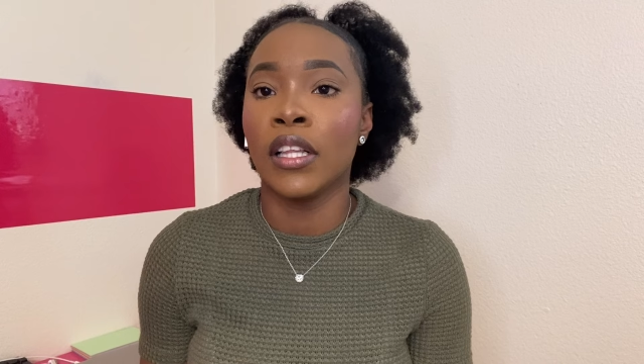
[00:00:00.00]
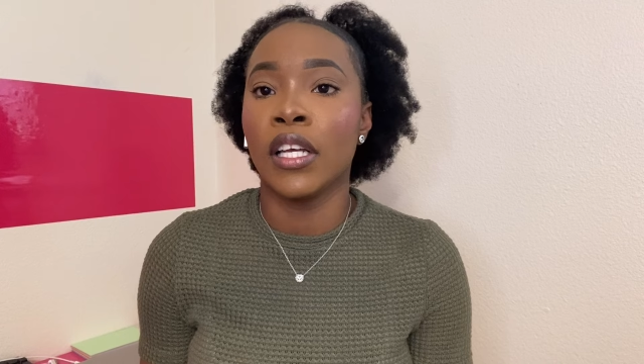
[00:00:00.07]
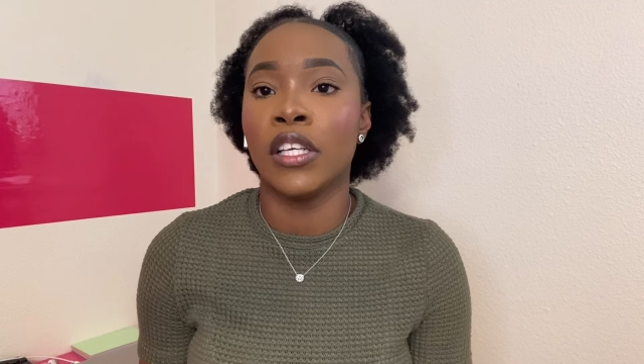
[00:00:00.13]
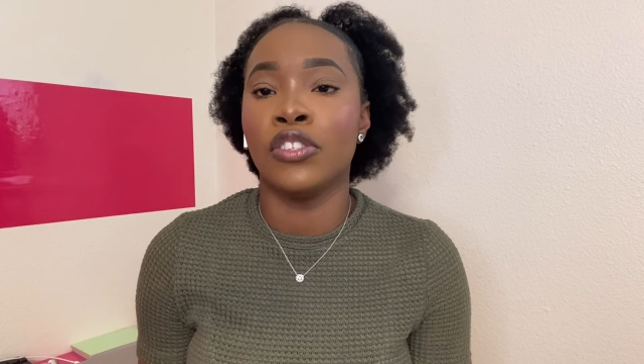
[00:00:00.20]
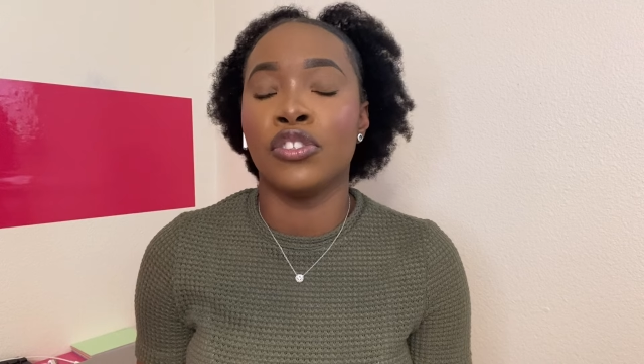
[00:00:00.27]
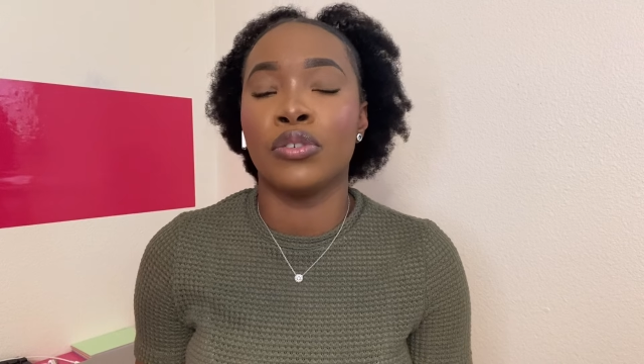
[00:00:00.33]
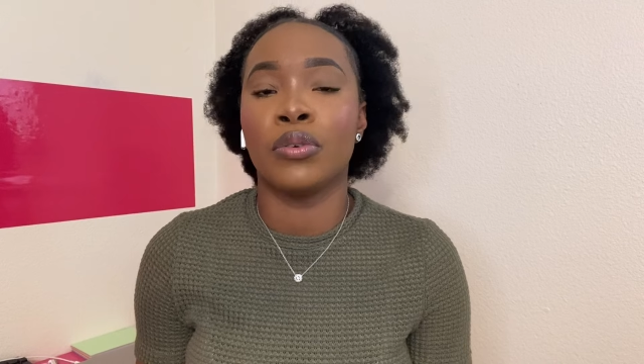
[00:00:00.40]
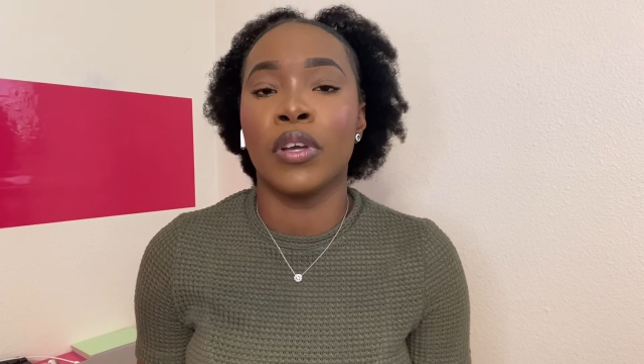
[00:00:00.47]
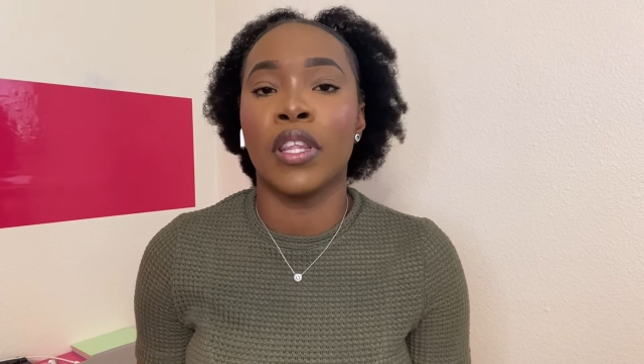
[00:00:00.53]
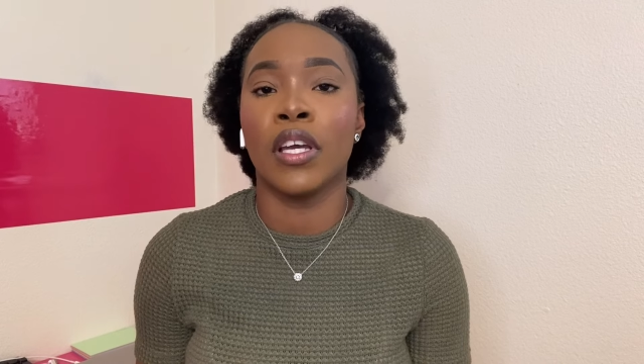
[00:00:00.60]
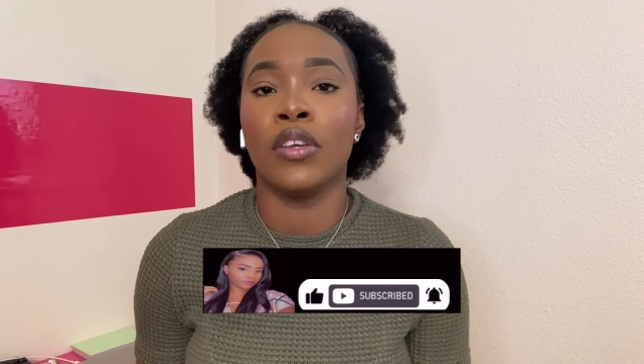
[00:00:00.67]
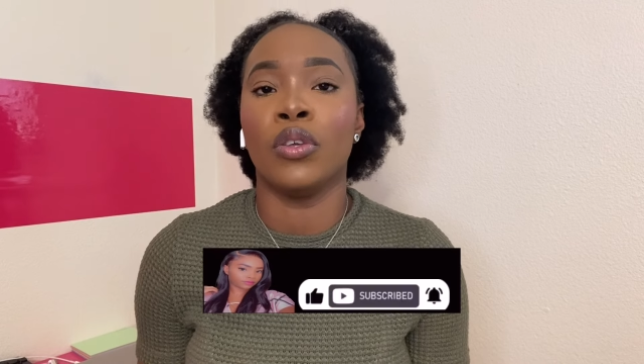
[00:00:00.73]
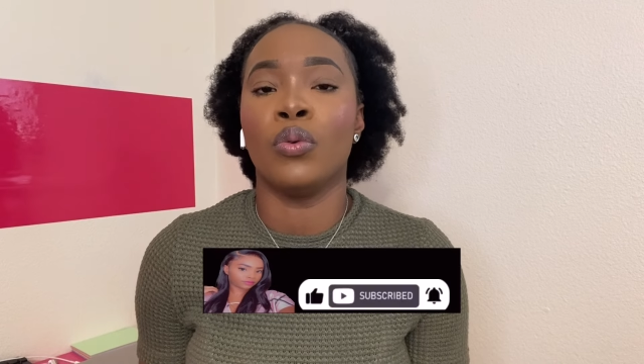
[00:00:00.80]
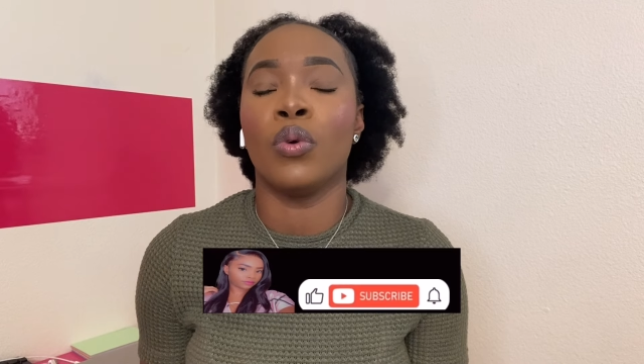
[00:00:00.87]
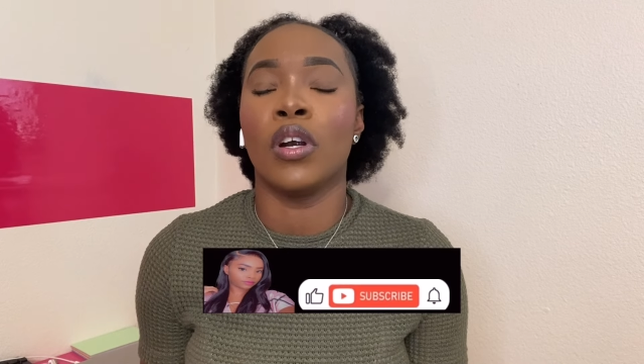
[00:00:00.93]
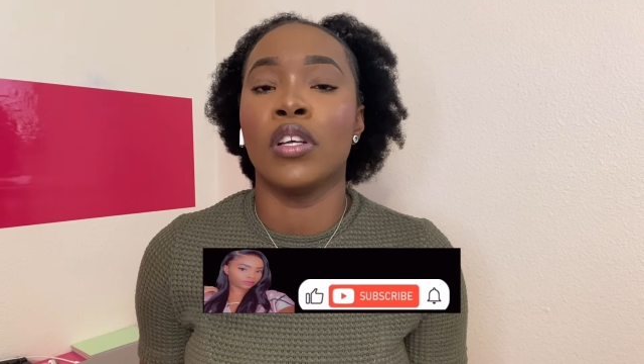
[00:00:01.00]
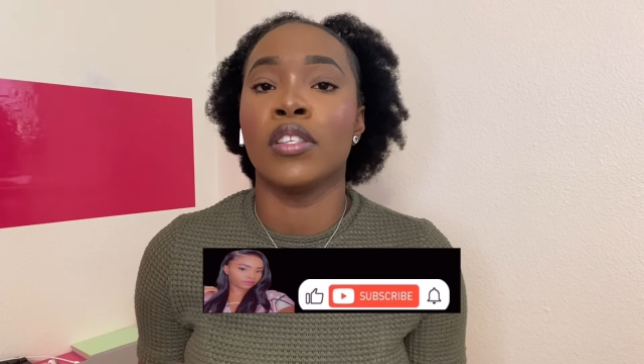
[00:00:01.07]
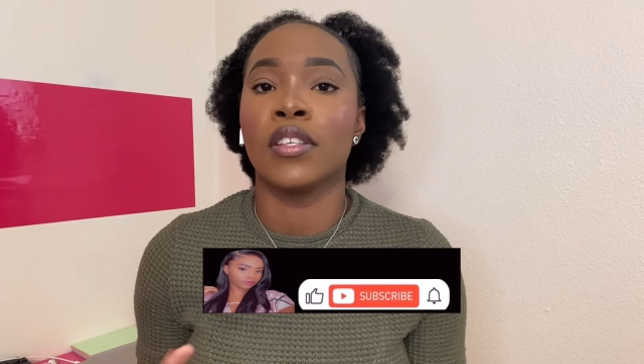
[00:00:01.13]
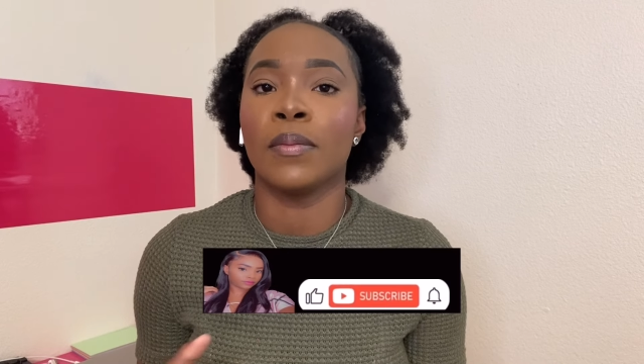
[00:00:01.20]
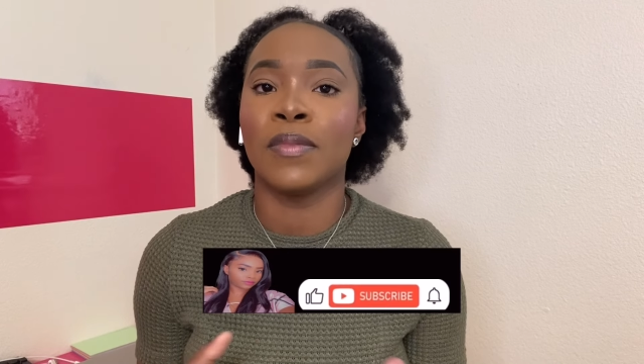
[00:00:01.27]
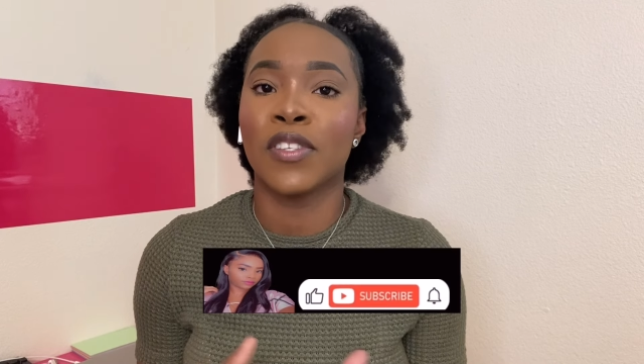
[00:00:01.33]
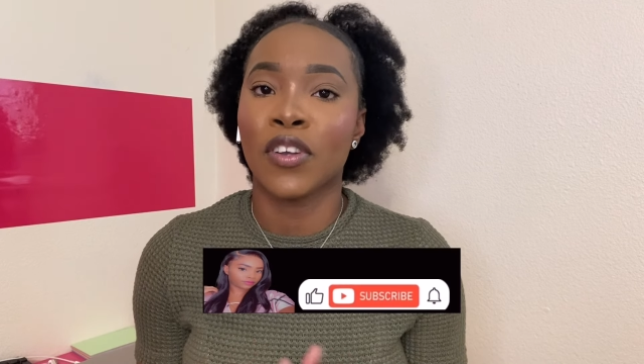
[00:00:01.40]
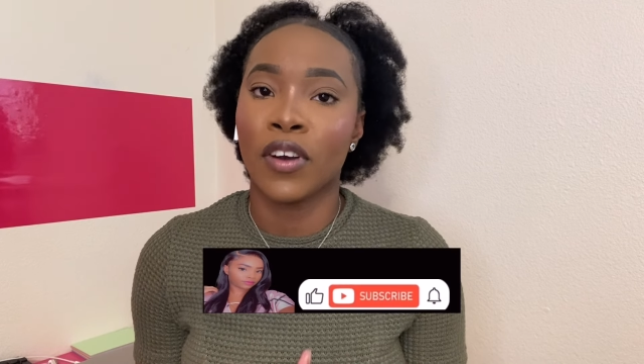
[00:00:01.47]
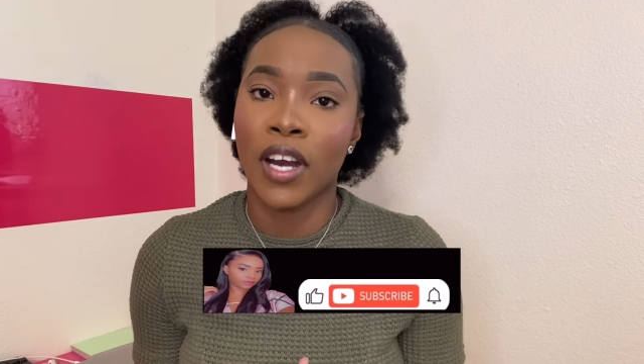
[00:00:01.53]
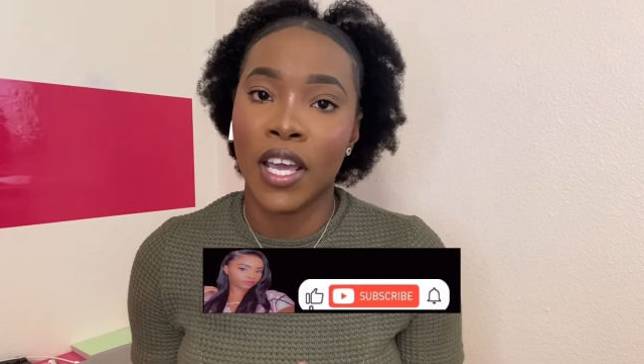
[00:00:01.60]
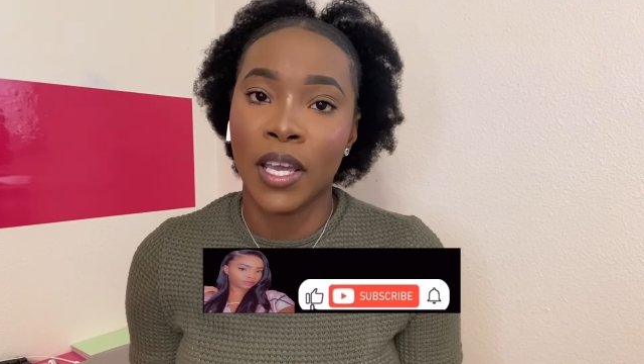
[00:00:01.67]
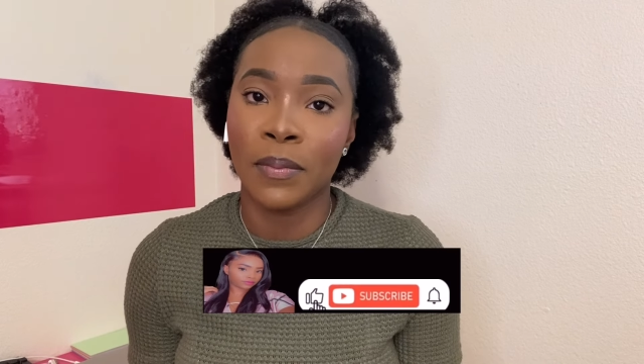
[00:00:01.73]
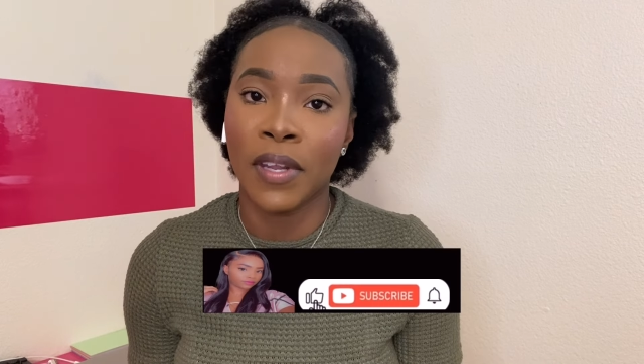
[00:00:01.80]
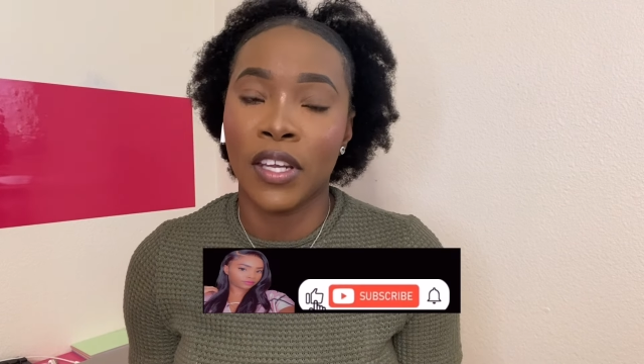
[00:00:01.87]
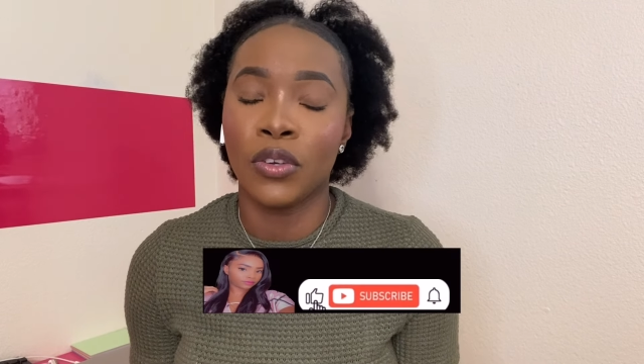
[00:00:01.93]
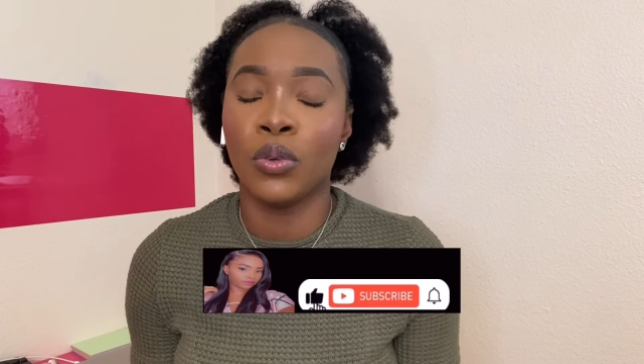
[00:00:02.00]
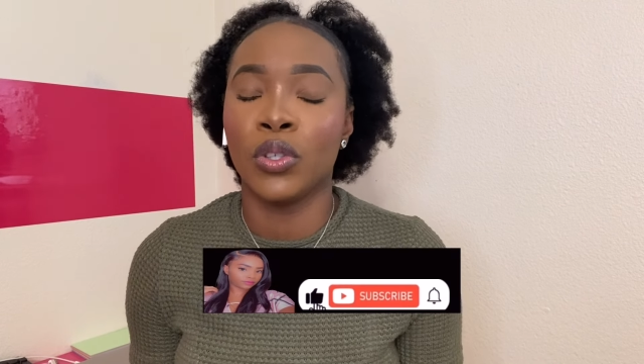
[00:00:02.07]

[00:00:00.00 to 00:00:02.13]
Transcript: Ensure that you are subscribed and